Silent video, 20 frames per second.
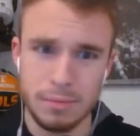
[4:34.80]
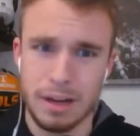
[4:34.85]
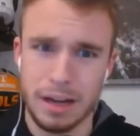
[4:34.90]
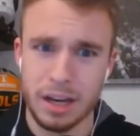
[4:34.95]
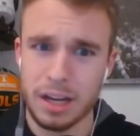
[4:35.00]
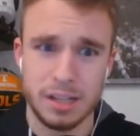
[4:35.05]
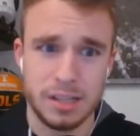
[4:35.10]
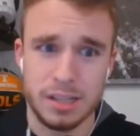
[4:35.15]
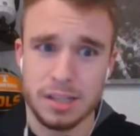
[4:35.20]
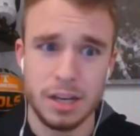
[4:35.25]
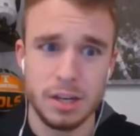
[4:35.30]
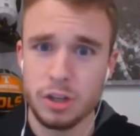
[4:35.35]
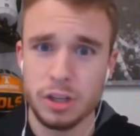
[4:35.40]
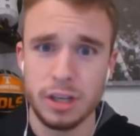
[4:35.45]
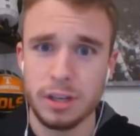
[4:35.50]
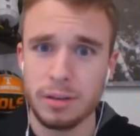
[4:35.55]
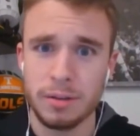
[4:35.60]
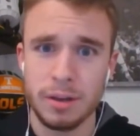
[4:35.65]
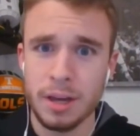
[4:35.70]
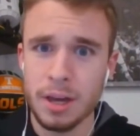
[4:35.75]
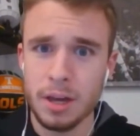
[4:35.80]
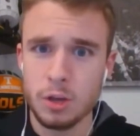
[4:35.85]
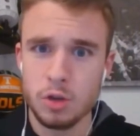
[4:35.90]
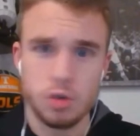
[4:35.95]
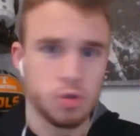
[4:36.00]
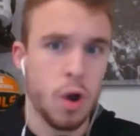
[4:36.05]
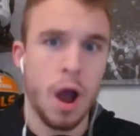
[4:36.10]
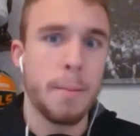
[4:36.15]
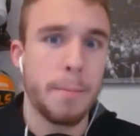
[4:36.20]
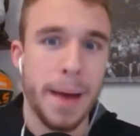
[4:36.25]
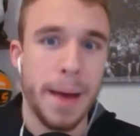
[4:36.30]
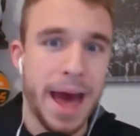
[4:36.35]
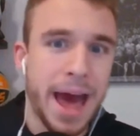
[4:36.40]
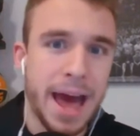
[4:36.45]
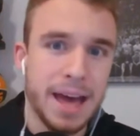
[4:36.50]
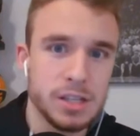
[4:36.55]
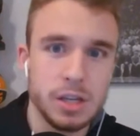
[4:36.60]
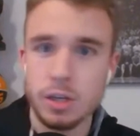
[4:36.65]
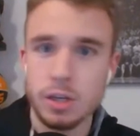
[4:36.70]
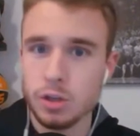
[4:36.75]
not going to intentionally drop
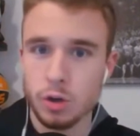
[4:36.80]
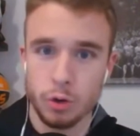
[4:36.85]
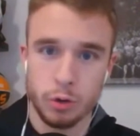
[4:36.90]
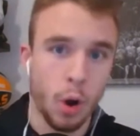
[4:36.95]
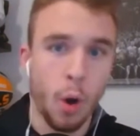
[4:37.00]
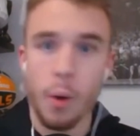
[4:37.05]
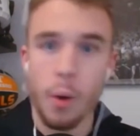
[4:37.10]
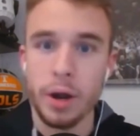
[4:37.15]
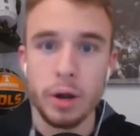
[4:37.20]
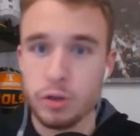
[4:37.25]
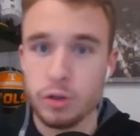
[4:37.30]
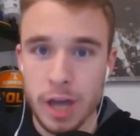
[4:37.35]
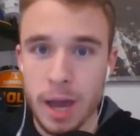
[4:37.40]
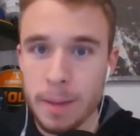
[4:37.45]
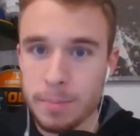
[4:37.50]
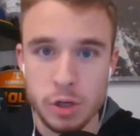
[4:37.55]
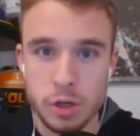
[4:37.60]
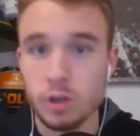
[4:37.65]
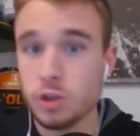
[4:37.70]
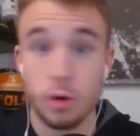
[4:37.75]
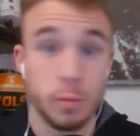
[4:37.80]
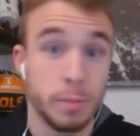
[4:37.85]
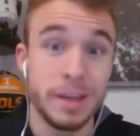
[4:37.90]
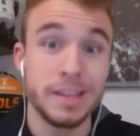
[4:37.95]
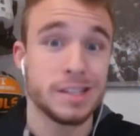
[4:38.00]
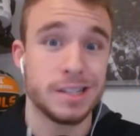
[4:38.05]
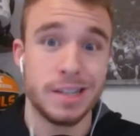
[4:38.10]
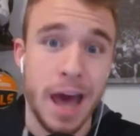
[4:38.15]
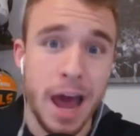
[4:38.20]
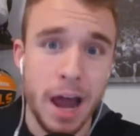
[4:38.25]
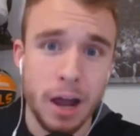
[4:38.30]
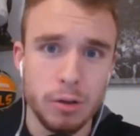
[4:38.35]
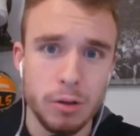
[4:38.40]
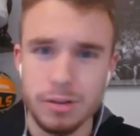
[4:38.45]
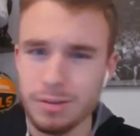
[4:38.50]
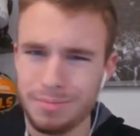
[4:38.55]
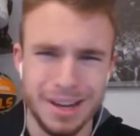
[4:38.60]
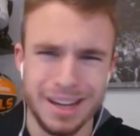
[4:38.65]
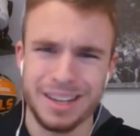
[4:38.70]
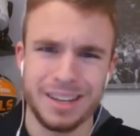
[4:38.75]
passes or throw interceptions or miss
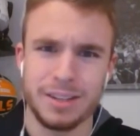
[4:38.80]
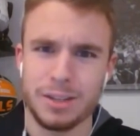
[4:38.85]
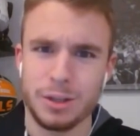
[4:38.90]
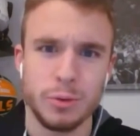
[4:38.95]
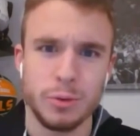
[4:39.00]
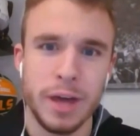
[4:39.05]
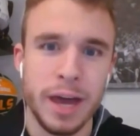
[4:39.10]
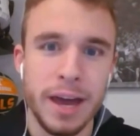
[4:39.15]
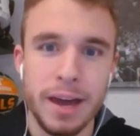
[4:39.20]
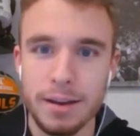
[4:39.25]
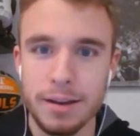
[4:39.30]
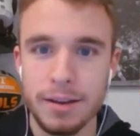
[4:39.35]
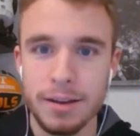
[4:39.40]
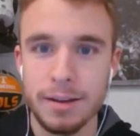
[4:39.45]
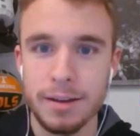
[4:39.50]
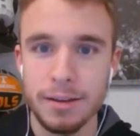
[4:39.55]
tackles. I'm not going to do that."